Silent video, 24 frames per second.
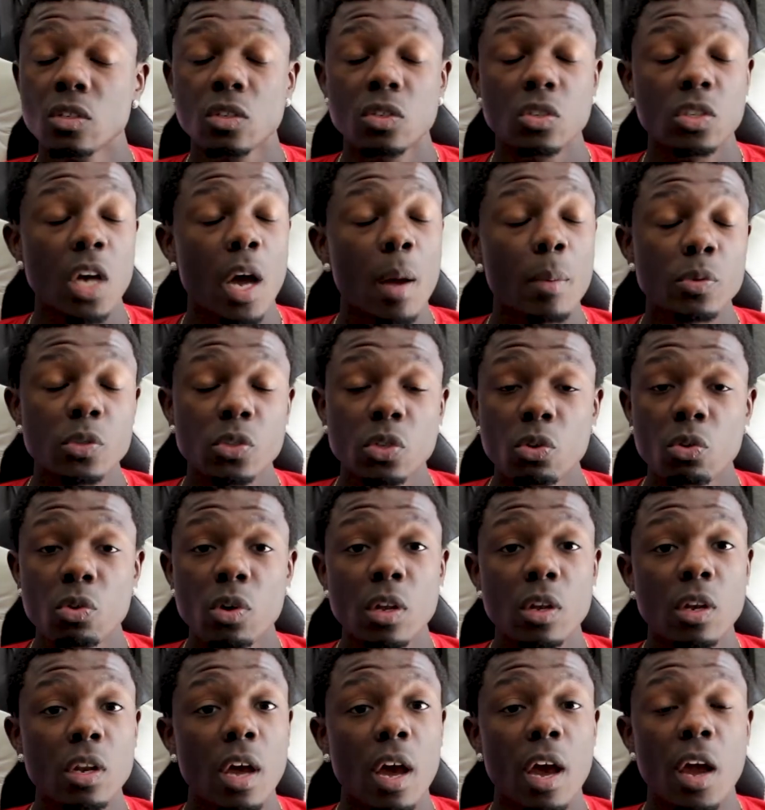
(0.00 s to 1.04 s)
Shops do
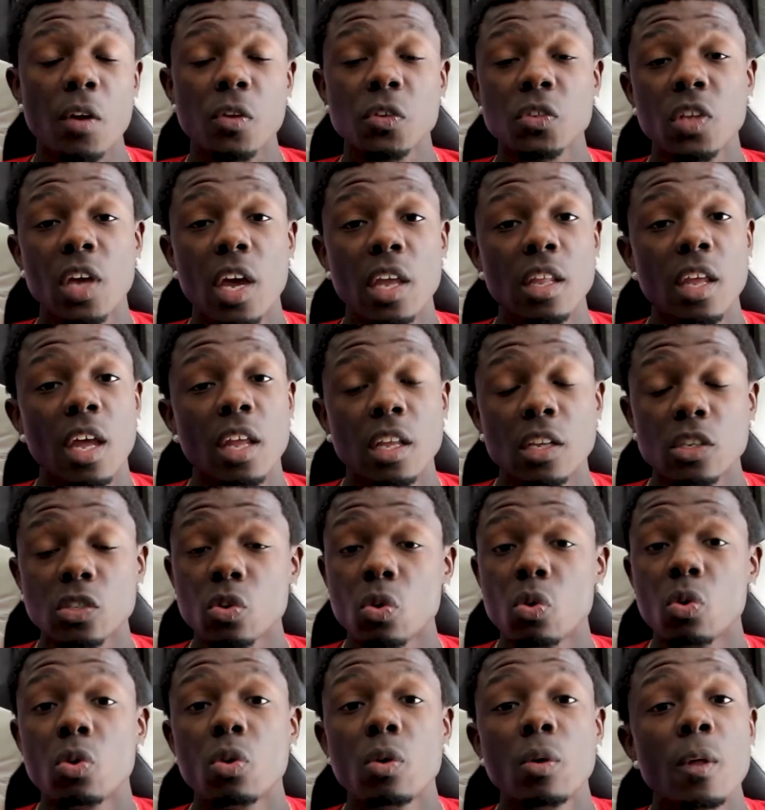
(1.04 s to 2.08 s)
it, I understand that, it's
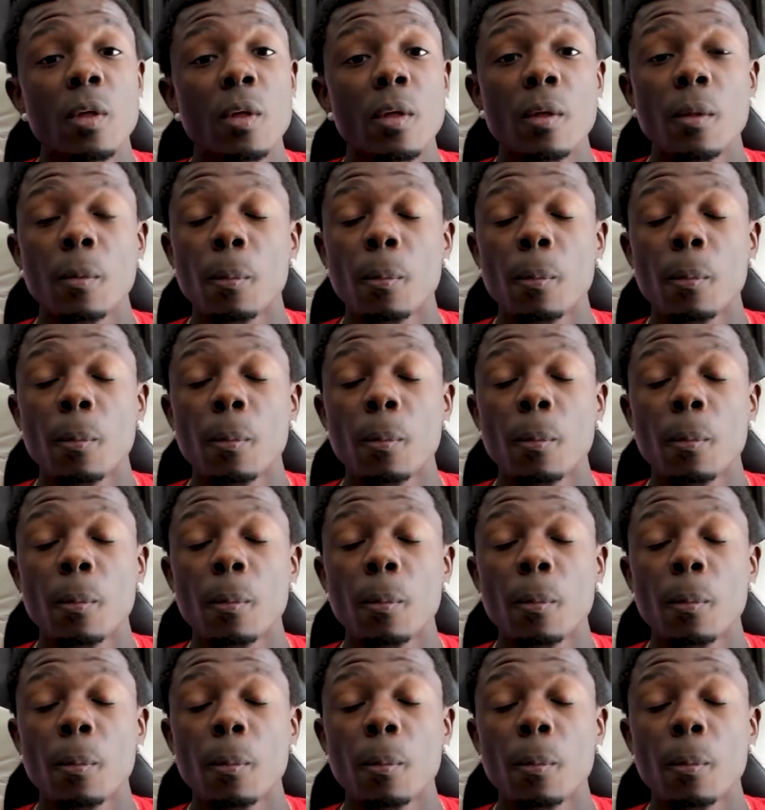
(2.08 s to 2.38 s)
cool.